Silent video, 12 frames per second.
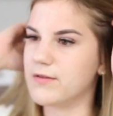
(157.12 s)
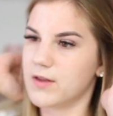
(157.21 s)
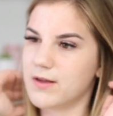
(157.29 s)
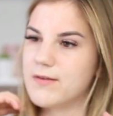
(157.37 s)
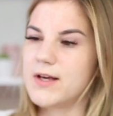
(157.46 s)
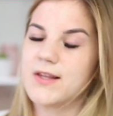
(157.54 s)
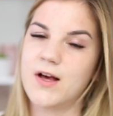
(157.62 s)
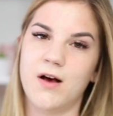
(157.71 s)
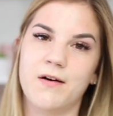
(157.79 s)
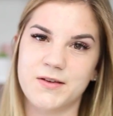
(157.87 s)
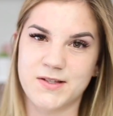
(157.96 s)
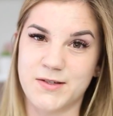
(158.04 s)
you leave it like that,
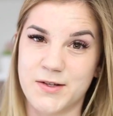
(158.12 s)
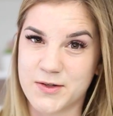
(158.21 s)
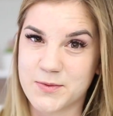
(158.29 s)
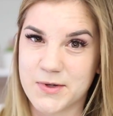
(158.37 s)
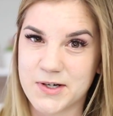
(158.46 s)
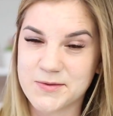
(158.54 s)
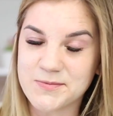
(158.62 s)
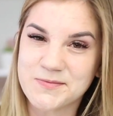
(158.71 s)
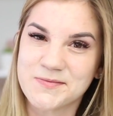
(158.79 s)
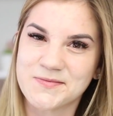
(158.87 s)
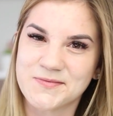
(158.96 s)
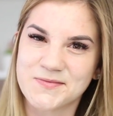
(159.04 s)
obviously it looks weird.
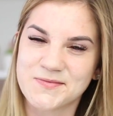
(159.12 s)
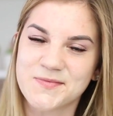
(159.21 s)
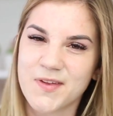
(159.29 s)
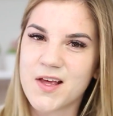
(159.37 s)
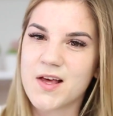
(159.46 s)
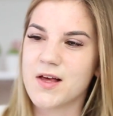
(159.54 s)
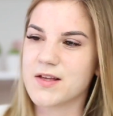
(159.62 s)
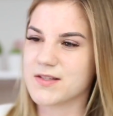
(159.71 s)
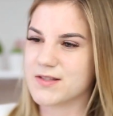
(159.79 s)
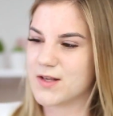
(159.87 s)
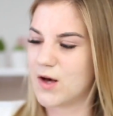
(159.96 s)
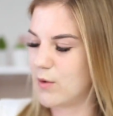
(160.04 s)

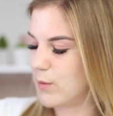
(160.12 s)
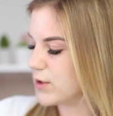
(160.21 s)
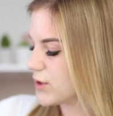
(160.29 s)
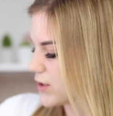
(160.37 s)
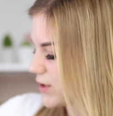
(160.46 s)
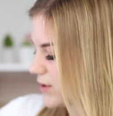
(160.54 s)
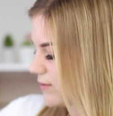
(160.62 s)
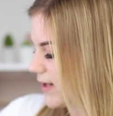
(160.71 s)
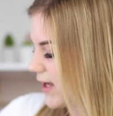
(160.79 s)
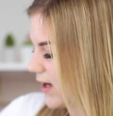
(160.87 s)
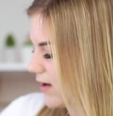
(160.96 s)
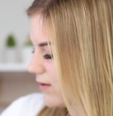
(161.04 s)
so what you're going to do
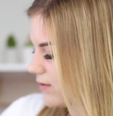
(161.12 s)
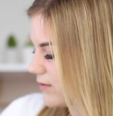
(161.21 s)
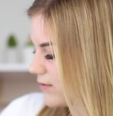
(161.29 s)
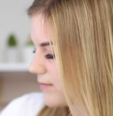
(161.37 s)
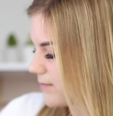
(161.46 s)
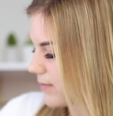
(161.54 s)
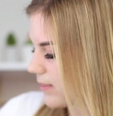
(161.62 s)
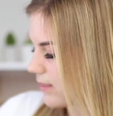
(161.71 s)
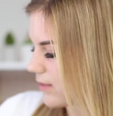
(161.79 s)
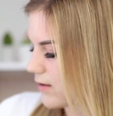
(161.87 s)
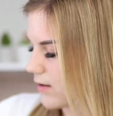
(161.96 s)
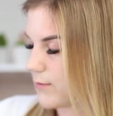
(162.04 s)
now,
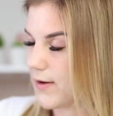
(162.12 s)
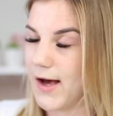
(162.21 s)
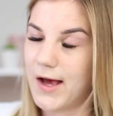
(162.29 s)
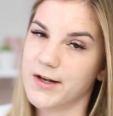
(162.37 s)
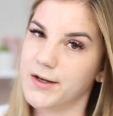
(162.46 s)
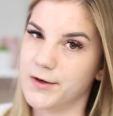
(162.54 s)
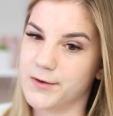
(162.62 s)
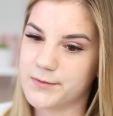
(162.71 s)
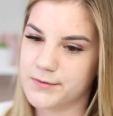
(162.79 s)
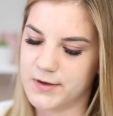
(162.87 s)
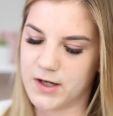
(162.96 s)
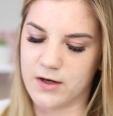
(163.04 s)
or what I do
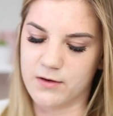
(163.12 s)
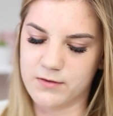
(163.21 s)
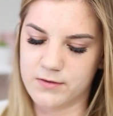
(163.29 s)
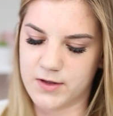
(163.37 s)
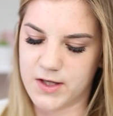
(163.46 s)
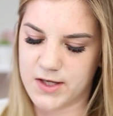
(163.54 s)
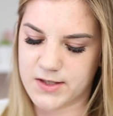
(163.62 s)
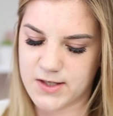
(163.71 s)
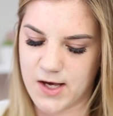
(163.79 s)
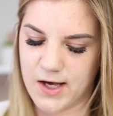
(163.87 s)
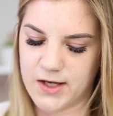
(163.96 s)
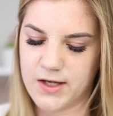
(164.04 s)
now, is
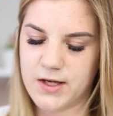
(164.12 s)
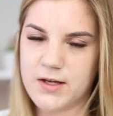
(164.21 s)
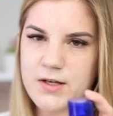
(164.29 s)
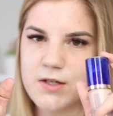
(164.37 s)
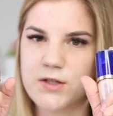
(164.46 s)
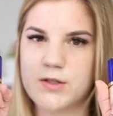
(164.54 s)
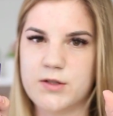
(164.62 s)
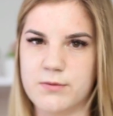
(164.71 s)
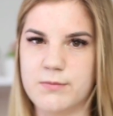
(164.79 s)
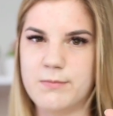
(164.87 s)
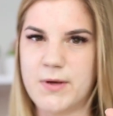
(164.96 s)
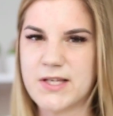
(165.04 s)
I
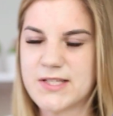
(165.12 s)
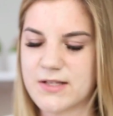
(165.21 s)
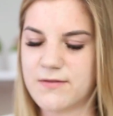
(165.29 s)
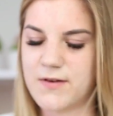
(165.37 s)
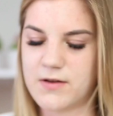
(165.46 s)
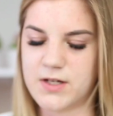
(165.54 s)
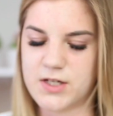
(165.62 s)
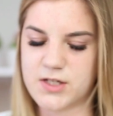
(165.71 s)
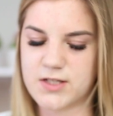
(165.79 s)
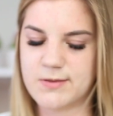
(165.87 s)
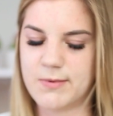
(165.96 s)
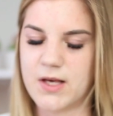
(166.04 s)
mix
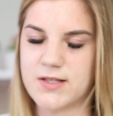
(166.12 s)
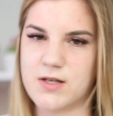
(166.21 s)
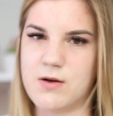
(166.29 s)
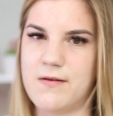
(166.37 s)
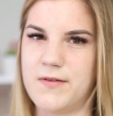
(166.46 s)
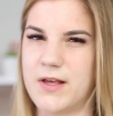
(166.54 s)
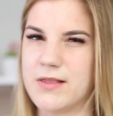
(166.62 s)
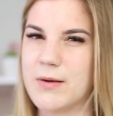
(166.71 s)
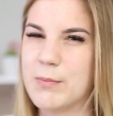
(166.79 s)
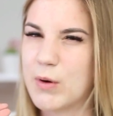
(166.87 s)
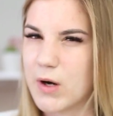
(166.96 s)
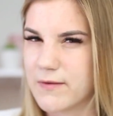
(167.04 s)
foundations because they're like
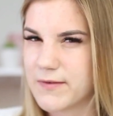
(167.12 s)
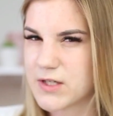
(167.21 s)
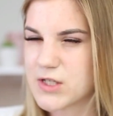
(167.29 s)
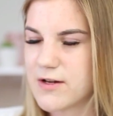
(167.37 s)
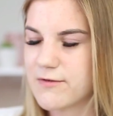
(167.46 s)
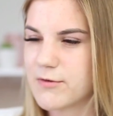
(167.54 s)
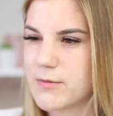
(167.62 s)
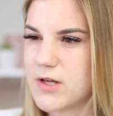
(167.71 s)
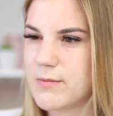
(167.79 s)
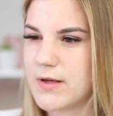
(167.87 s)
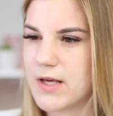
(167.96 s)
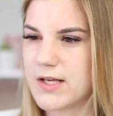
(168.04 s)
the perfect shade for
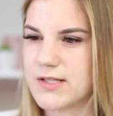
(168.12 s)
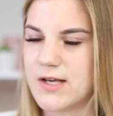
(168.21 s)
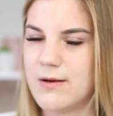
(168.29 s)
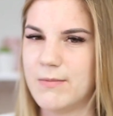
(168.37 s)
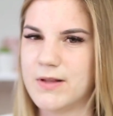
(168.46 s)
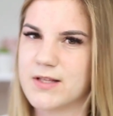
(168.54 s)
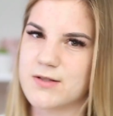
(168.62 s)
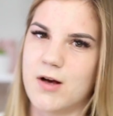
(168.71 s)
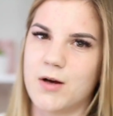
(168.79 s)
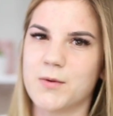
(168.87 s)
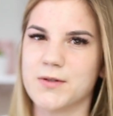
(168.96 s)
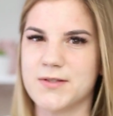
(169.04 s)
me because I'm in this
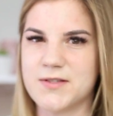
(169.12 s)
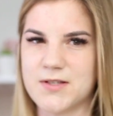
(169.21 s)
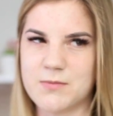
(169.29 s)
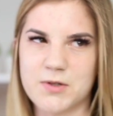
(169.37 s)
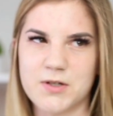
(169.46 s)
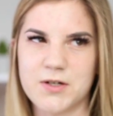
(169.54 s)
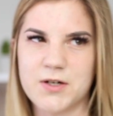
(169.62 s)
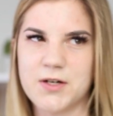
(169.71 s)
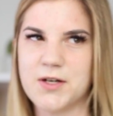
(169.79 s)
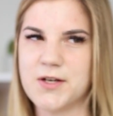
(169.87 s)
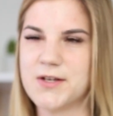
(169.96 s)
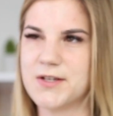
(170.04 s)
awkward summer
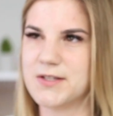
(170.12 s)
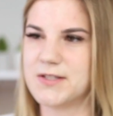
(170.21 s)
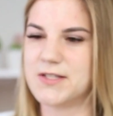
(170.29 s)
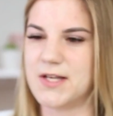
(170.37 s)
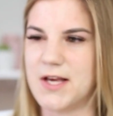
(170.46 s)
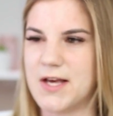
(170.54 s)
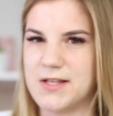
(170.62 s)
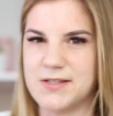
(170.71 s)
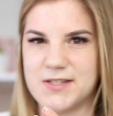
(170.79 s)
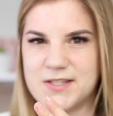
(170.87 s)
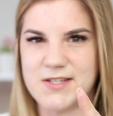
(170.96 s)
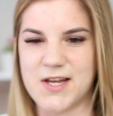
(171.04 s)

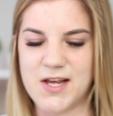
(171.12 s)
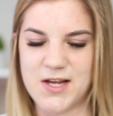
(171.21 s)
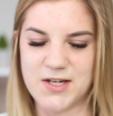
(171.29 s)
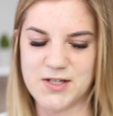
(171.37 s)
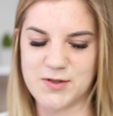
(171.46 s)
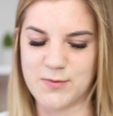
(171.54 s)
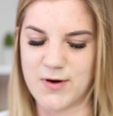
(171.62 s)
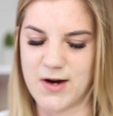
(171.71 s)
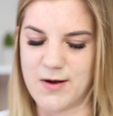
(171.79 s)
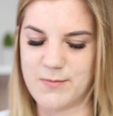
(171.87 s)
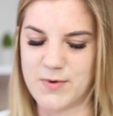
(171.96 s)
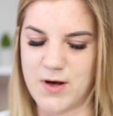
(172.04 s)
tan stage where
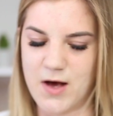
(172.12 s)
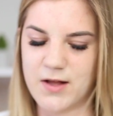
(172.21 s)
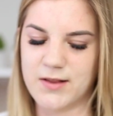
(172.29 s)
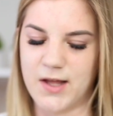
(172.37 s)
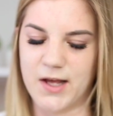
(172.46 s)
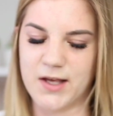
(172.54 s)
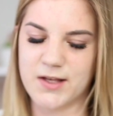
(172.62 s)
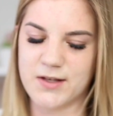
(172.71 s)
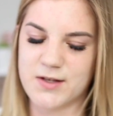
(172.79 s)
I'm not like